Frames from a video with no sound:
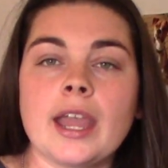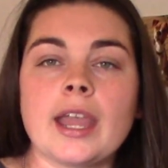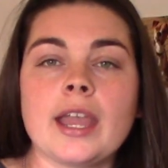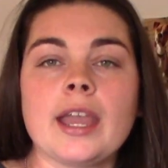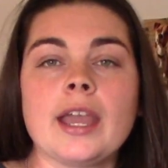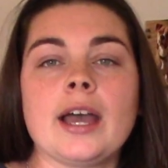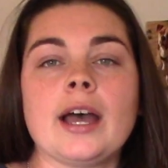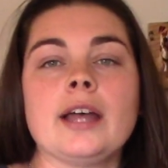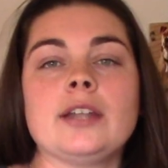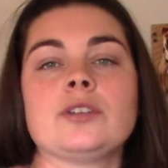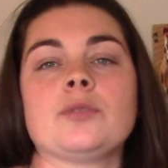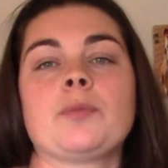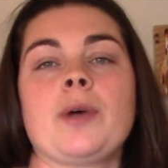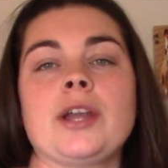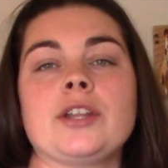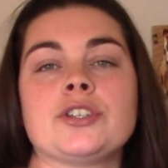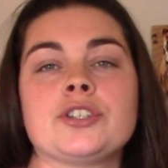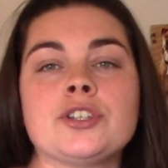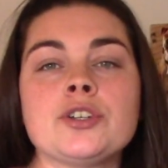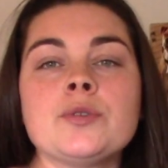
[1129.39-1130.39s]
And
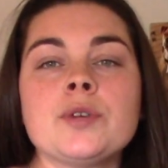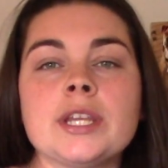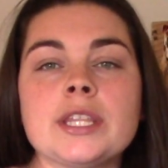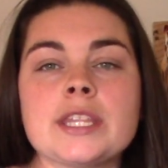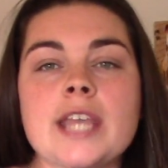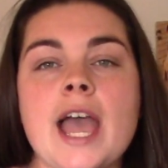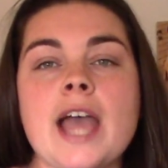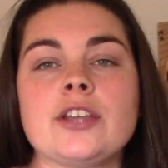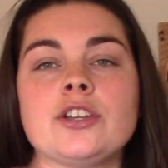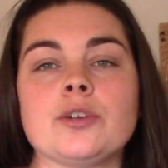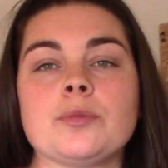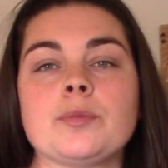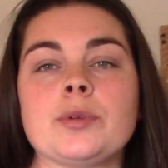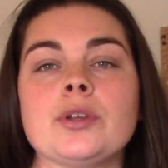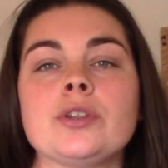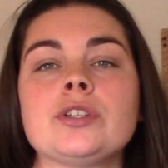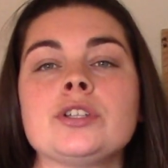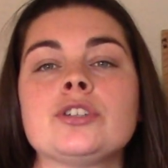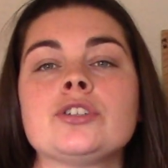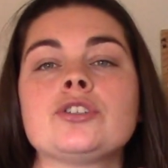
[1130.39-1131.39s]
by doing that, you're
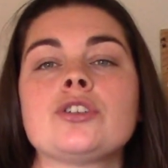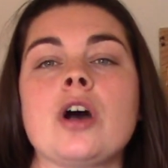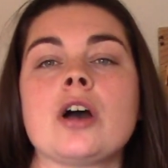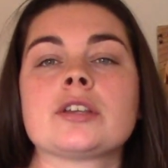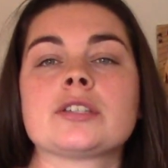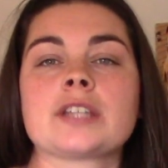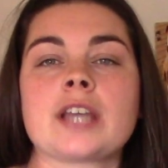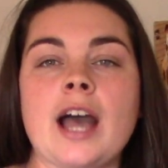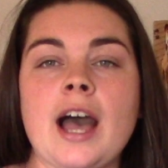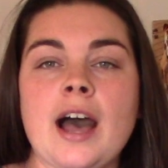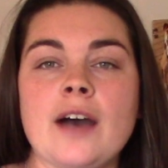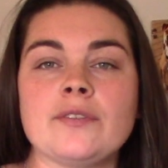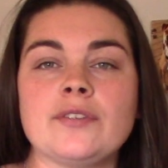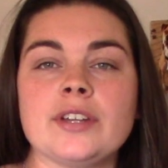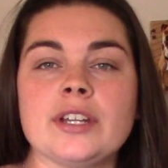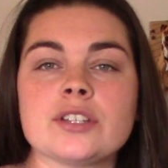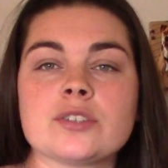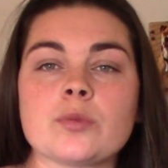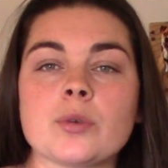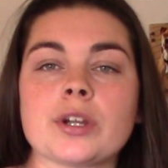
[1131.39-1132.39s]
building the dog's
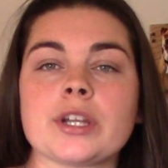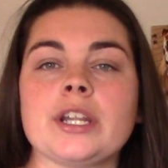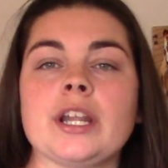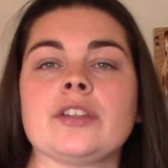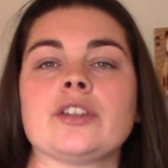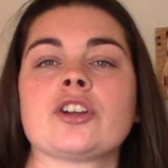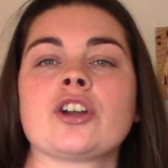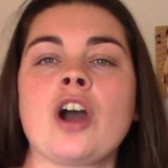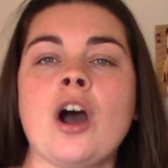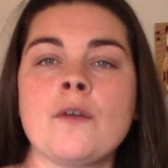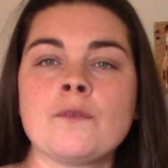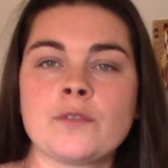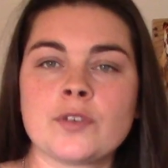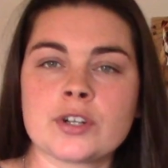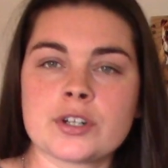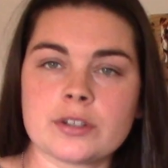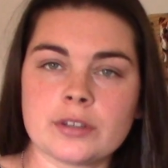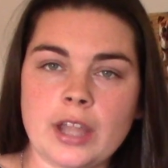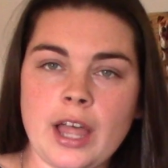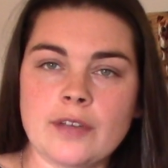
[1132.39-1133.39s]
confidence, working on their
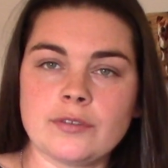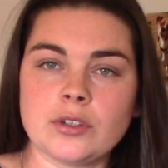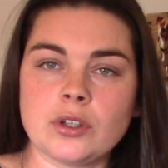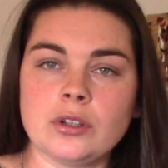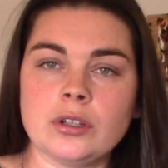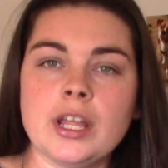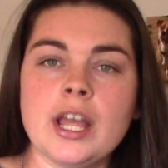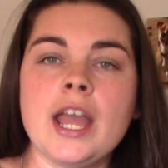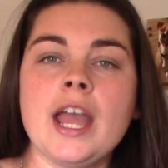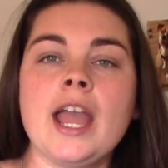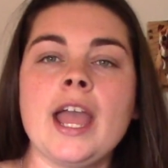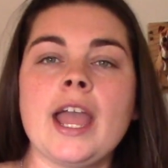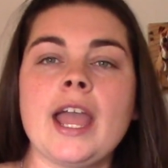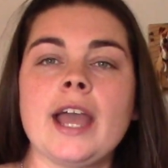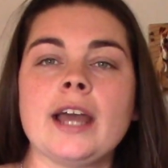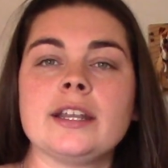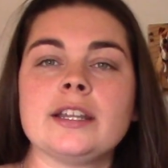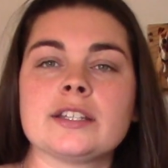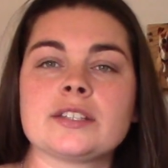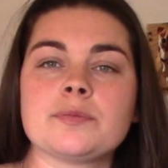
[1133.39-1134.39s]
comfort level,
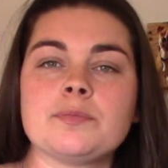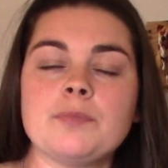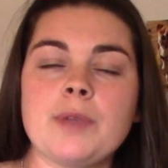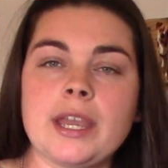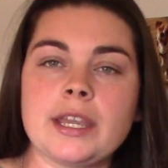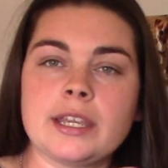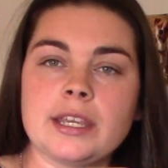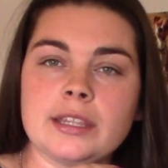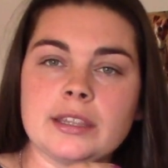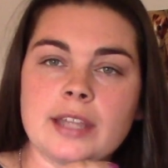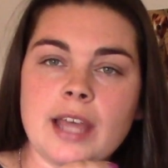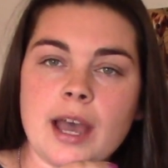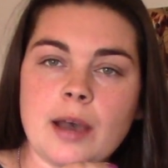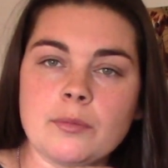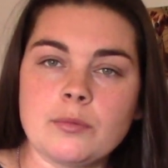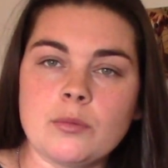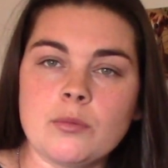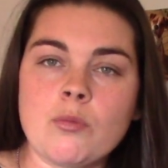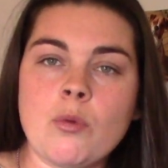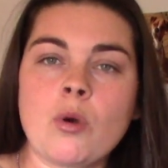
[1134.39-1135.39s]
and it's making
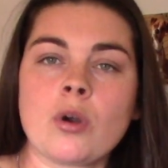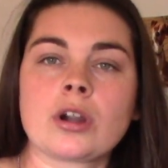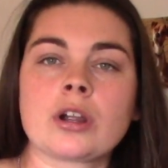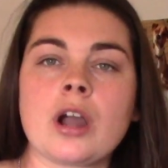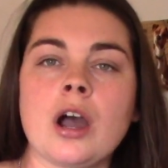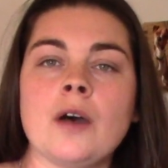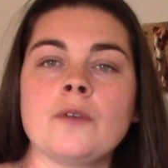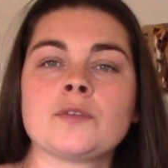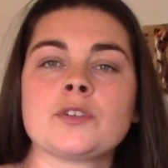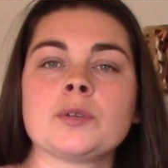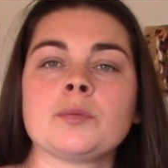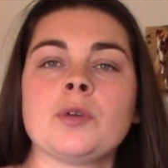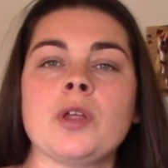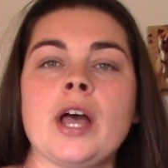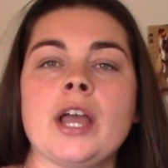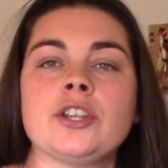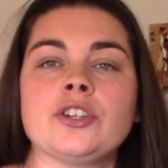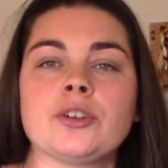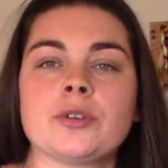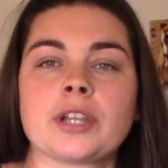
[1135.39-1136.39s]
them more comfortable,
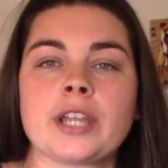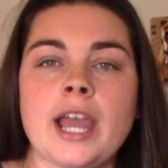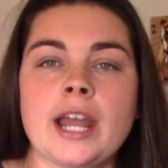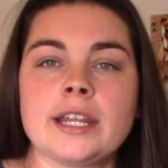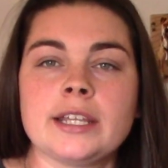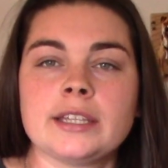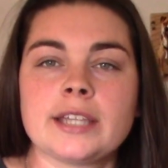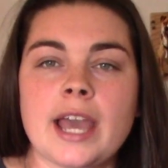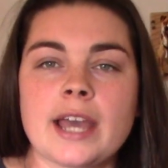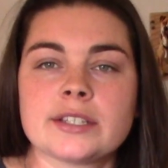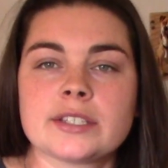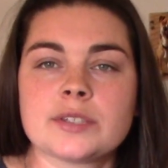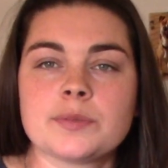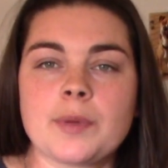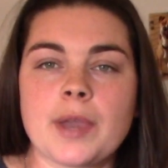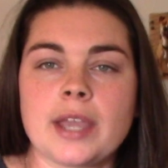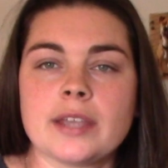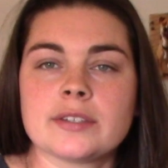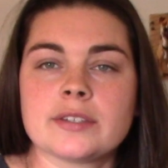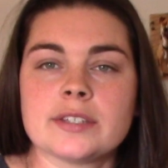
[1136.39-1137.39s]
and you're getting that
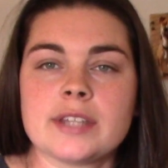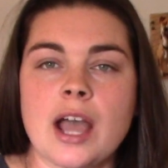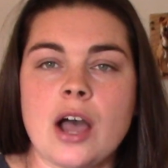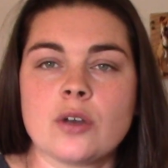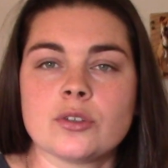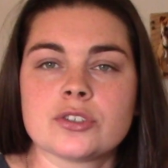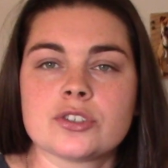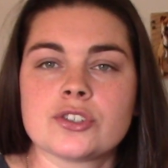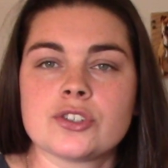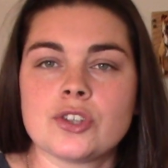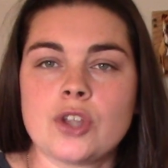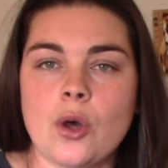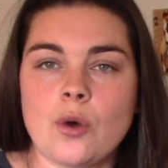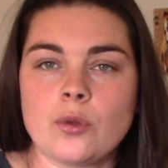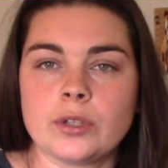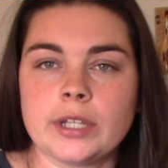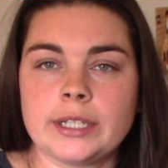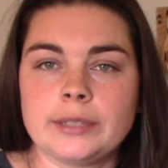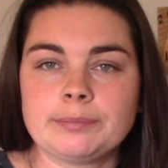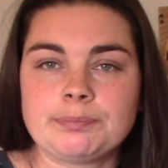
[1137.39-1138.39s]
space down
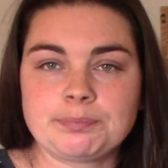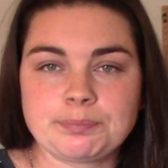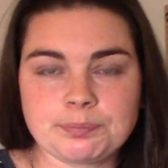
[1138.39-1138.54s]
slowly.